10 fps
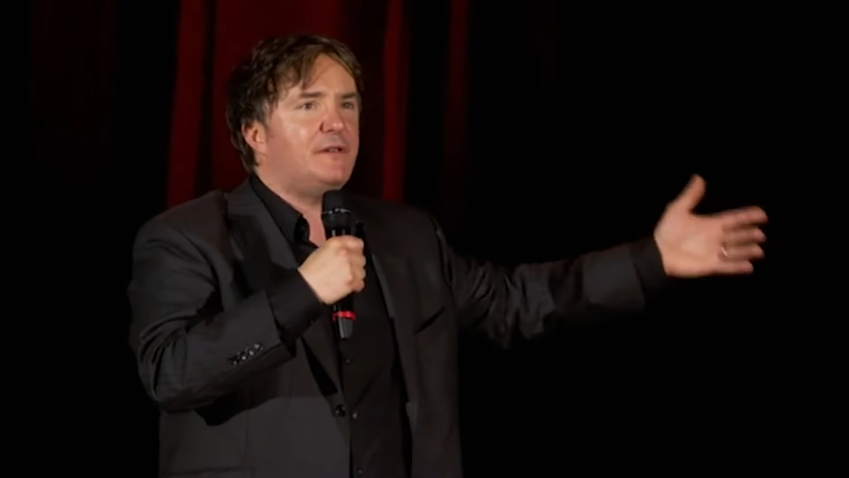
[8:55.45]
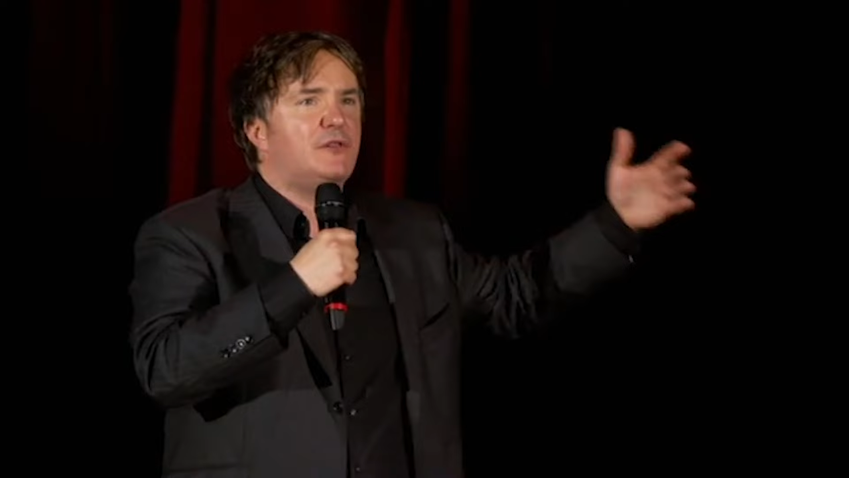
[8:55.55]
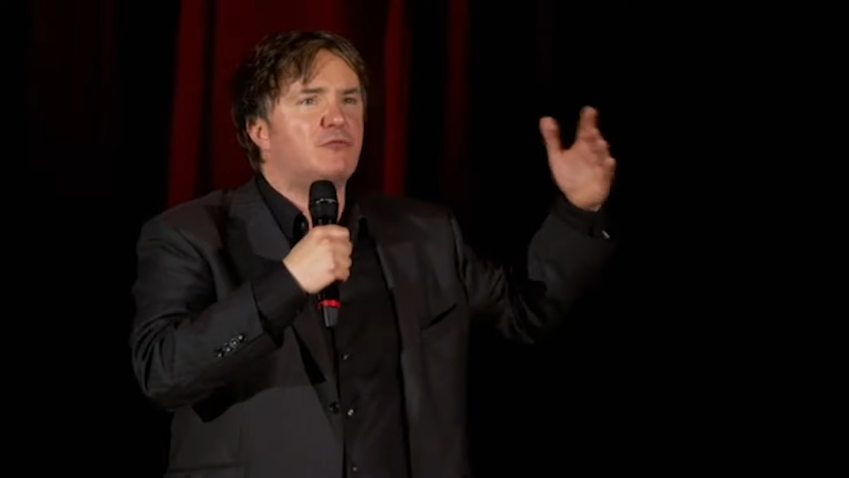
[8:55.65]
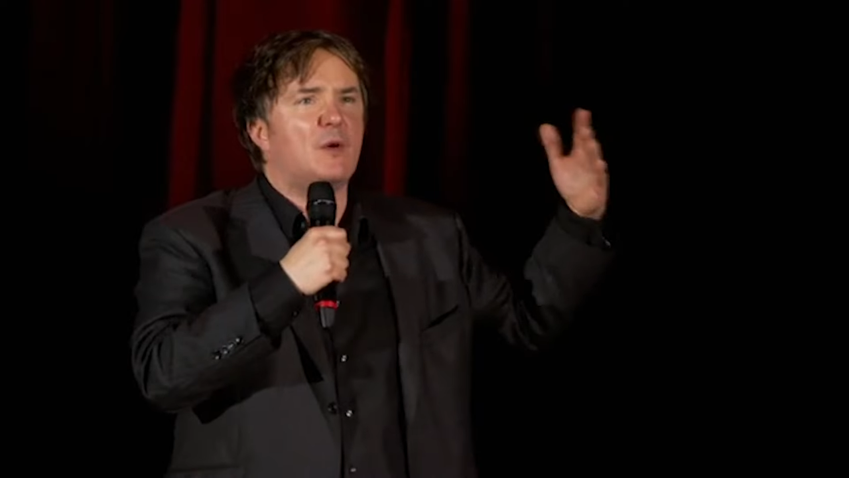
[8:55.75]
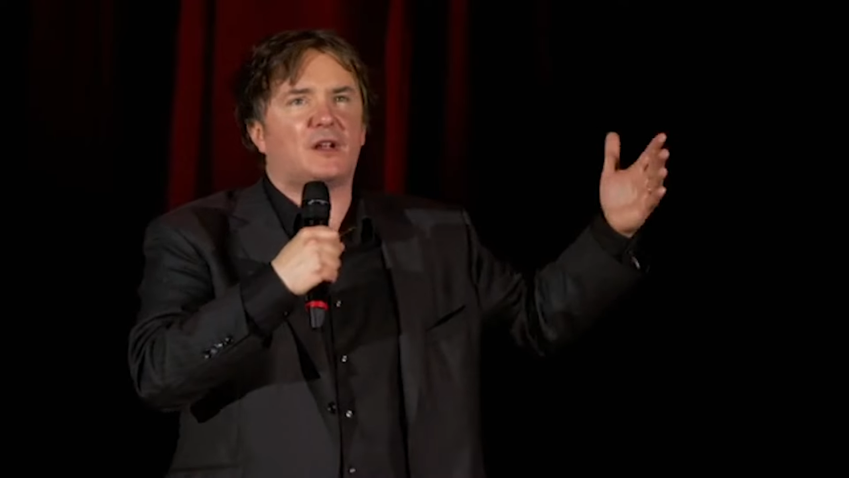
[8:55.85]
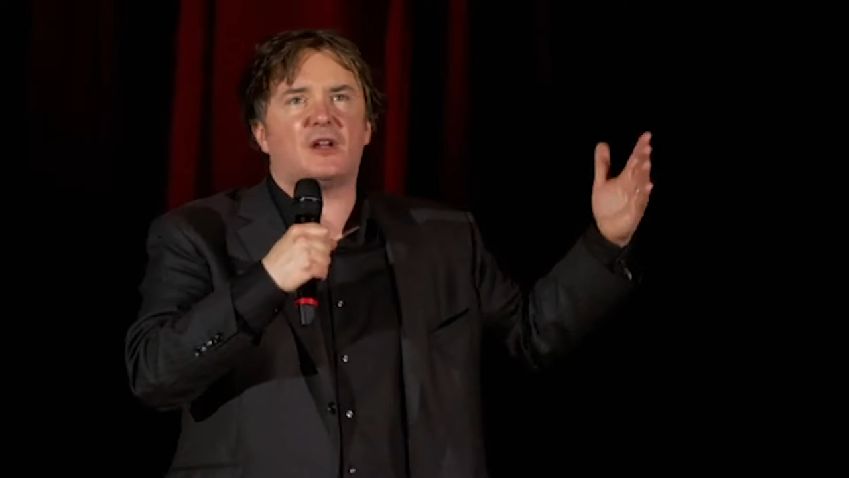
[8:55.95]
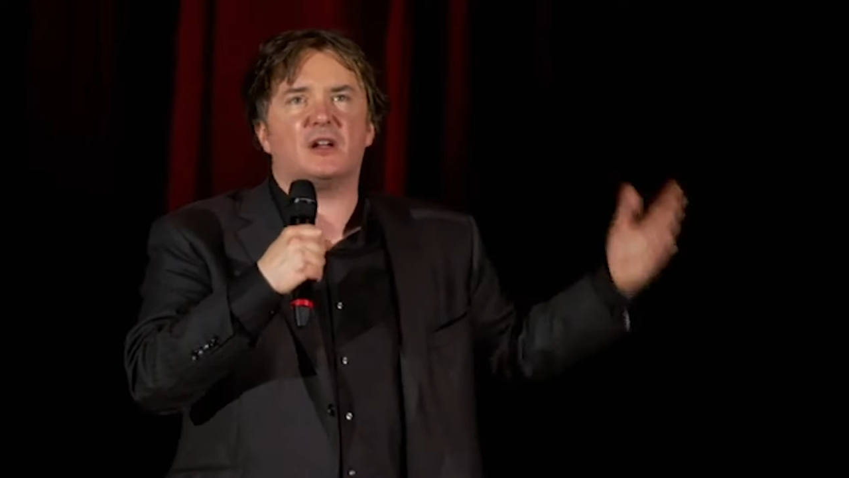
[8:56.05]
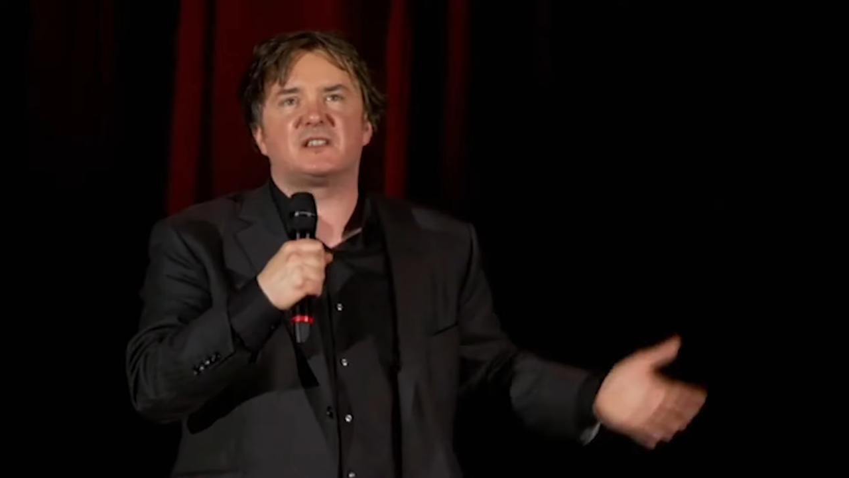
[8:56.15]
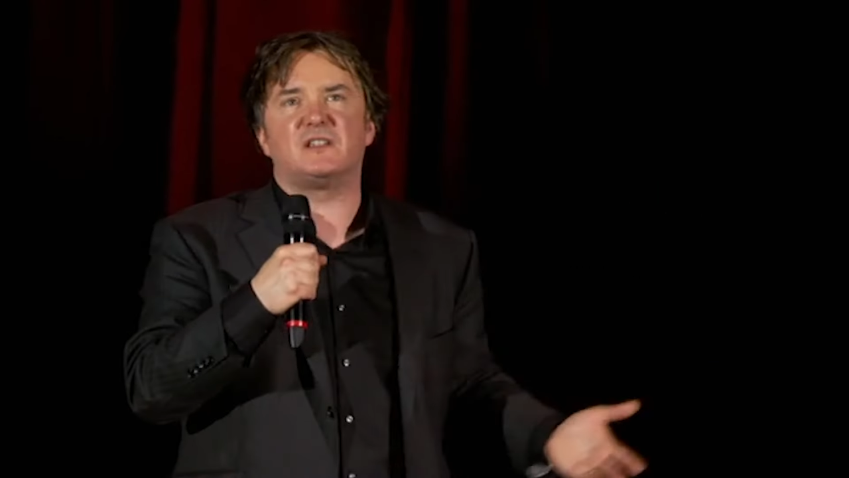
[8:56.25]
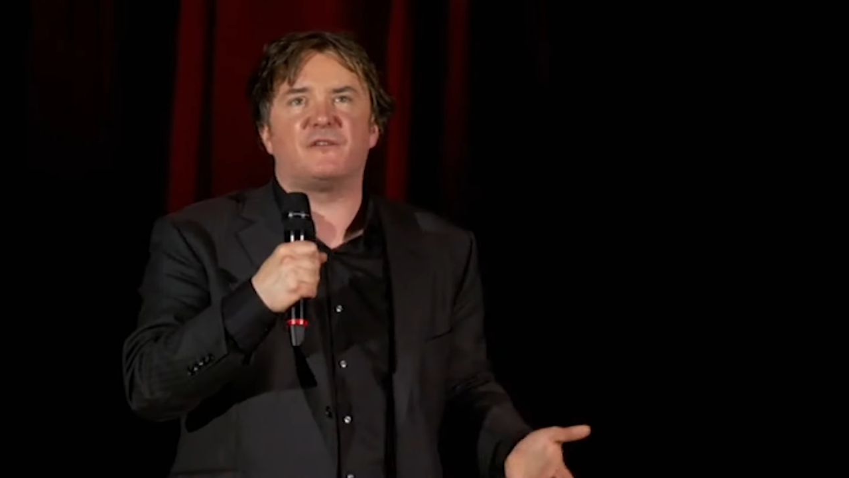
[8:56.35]
If you want to
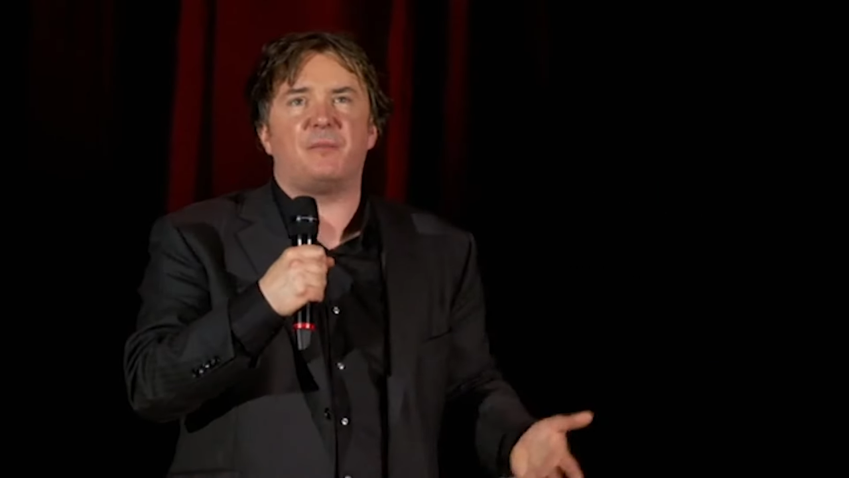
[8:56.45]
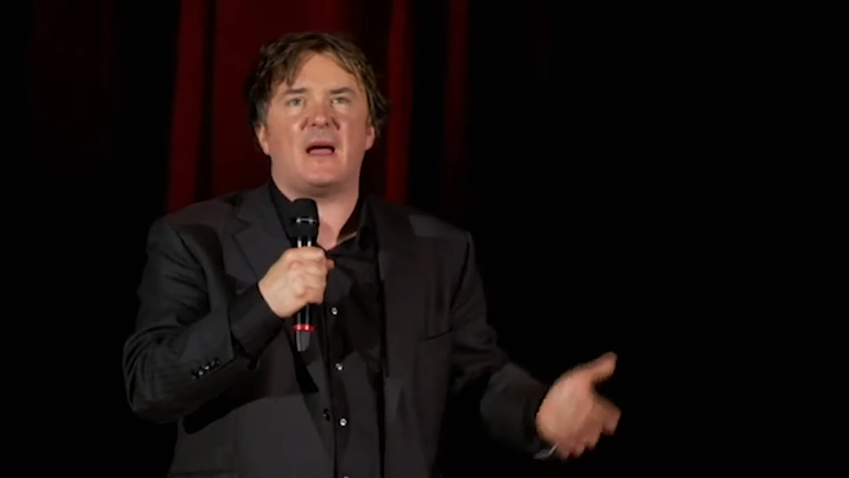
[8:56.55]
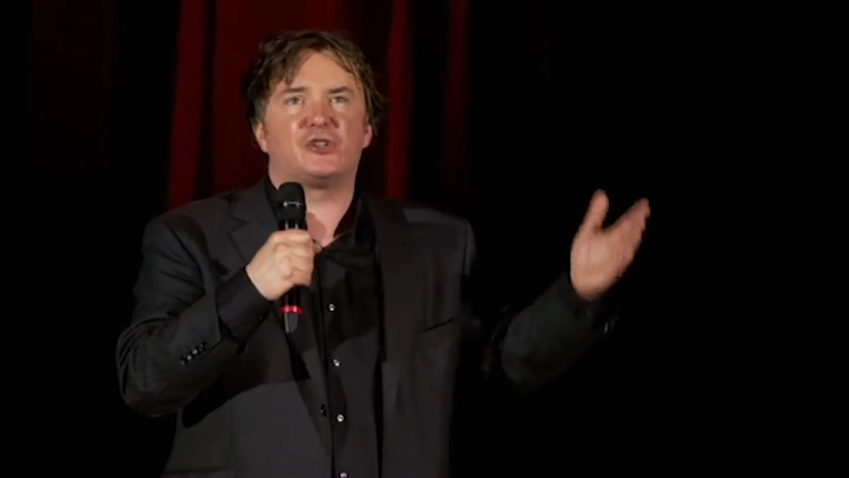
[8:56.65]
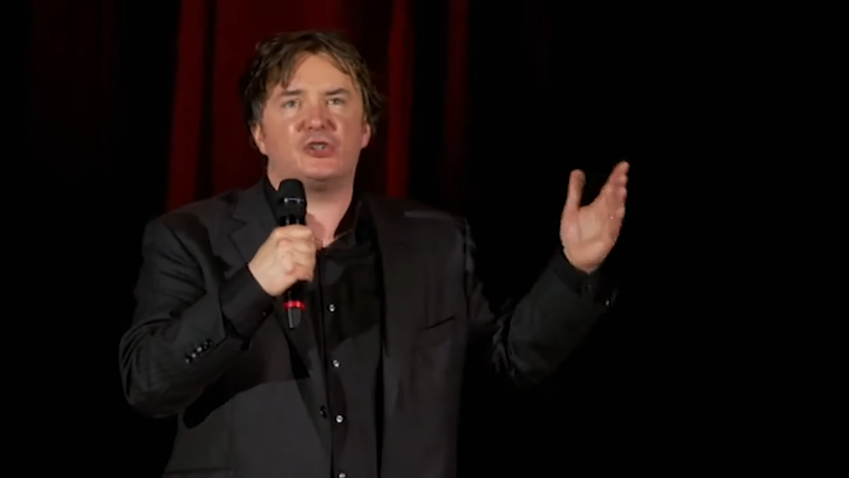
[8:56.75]
cut stuff back,